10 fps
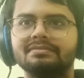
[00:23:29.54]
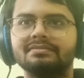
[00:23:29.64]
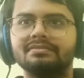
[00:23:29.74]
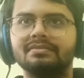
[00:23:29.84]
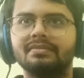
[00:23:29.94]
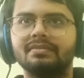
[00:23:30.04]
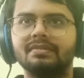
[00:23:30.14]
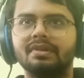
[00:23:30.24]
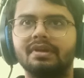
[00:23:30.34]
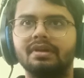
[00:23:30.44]

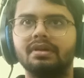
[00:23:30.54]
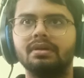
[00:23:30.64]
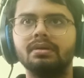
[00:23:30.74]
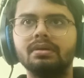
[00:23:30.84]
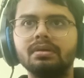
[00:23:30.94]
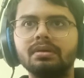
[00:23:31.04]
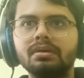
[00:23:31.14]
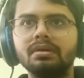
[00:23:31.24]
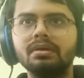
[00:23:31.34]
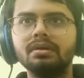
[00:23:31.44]

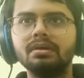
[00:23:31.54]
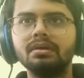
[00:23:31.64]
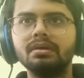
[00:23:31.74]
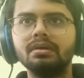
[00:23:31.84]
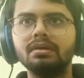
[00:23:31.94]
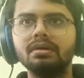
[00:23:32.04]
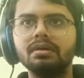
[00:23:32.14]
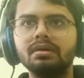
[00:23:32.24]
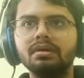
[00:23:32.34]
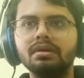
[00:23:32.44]

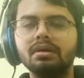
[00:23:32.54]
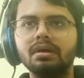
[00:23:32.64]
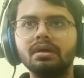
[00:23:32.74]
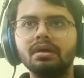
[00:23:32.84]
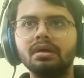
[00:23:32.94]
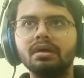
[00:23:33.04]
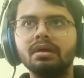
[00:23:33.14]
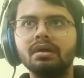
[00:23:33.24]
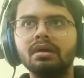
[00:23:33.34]
Nobody speaks.